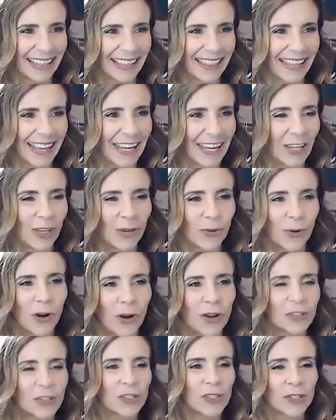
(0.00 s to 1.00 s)
Thank you
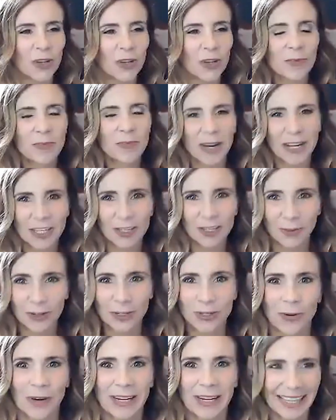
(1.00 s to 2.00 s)
all so much for
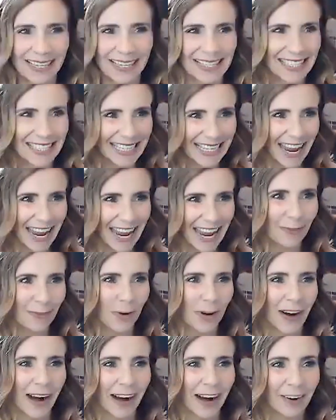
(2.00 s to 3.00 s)
joining us today
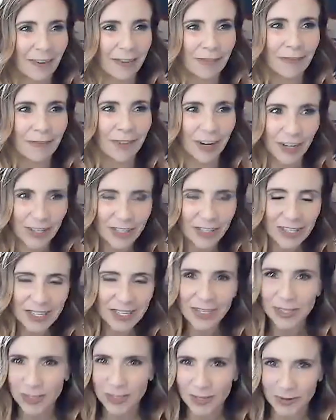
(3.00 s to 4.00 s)
for our first
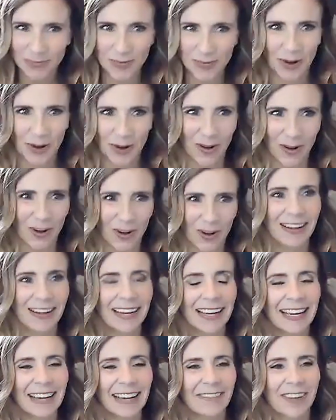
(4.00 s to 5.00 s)
Zoom call,
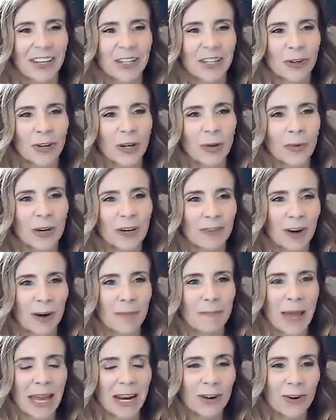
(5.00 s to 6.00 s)
featuring one of
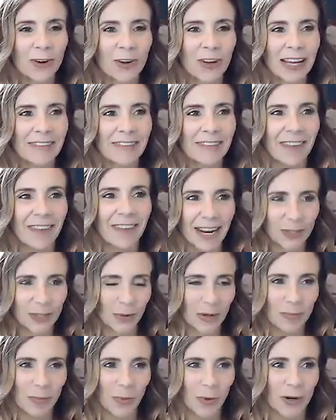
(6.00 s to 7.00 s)
our medical
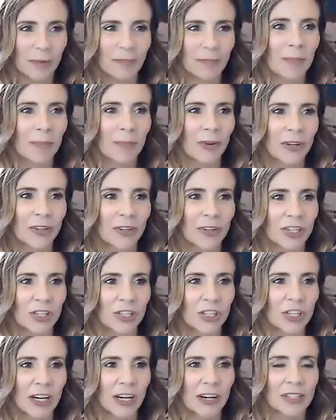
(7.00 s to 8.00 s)
advisory board members to
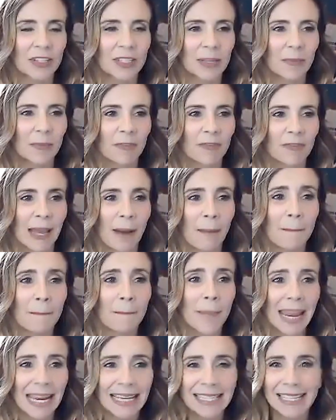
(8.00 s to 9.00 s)
share some of the
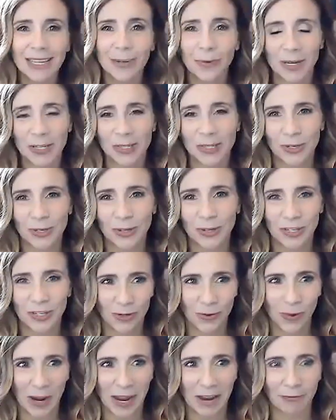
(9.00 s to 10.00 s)
amazing research
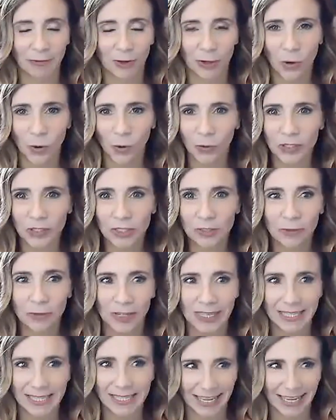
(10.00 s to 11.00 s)
underway for Koolen-de
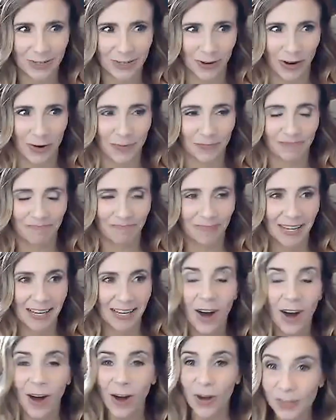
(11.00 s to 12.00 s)
Vries syndrome.
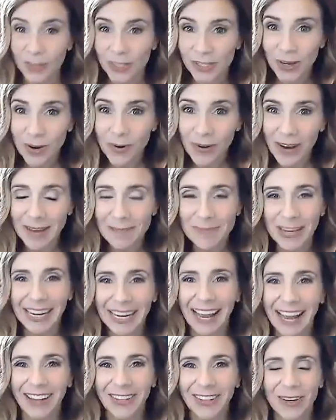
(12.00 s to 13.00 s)
Also, a big
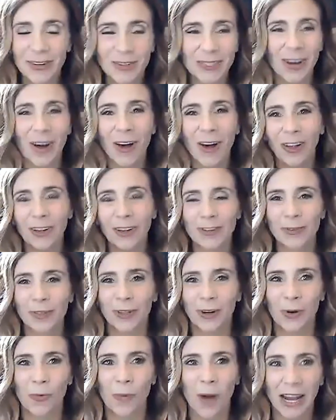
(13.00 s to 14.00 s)
hello to all of you
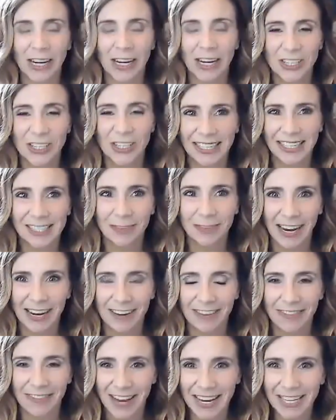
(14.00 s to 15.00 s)
that are watching us via
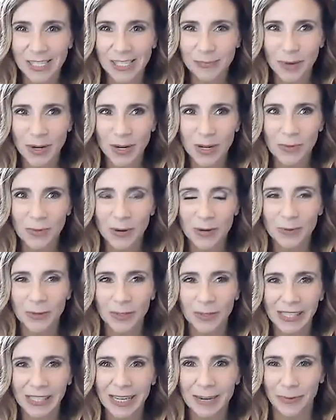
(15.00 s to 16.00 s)
Facebook. We
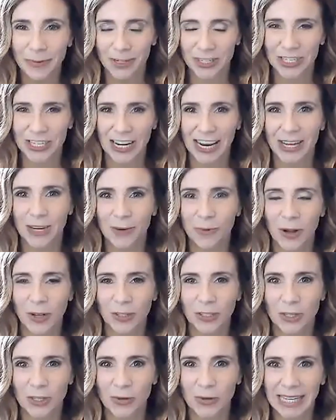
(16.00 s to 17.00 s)
really appreciate you
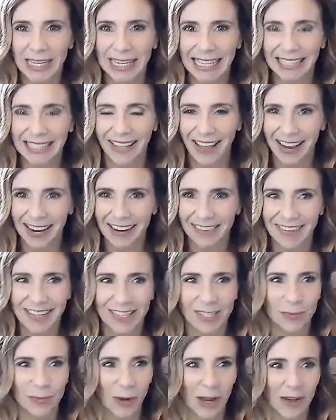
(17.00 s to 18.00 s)
all tuning in live
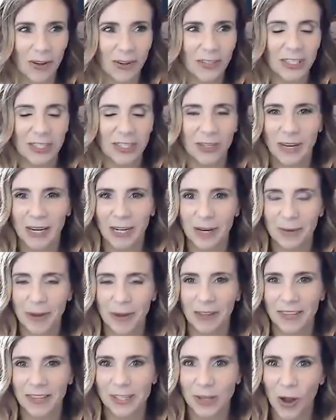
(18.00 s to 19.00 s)
as well to hear
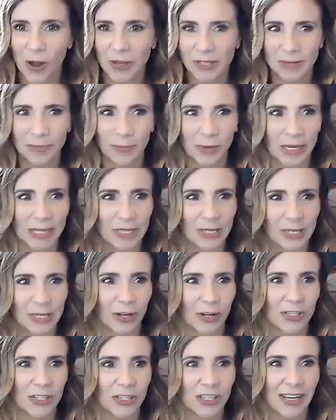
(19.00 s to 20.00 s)
about this awesome
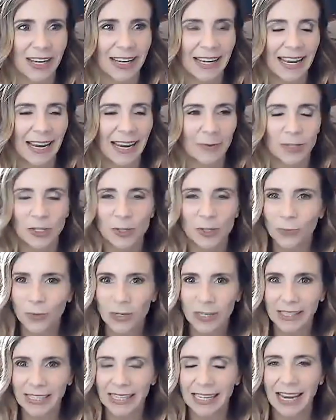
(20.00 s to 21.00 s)
research. We're just
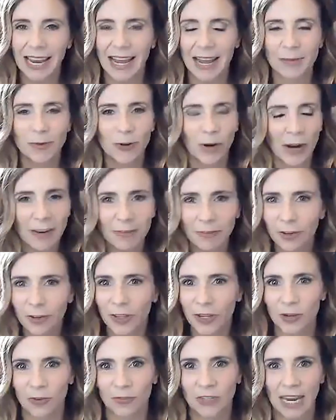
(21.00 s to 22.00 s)
really uh, grateful
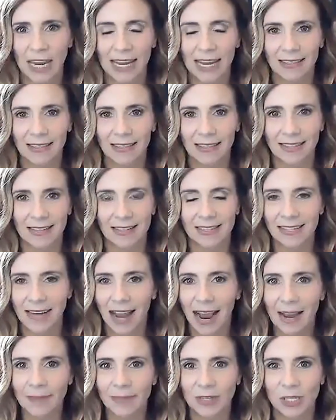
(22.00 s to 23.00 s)
that you've taken this
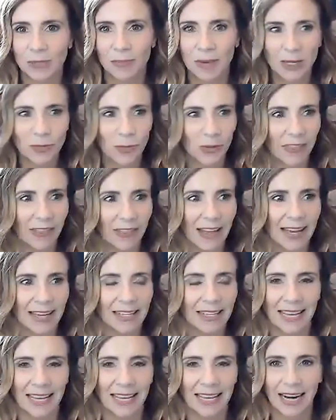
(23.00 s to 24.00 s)
time to spend with
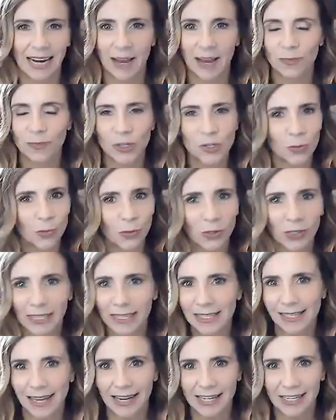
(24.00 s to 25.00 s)
us, and I'm just really
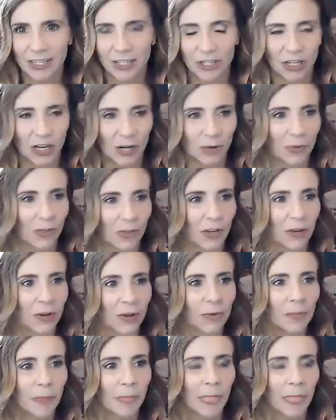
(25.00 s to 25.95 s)
excited to share with you.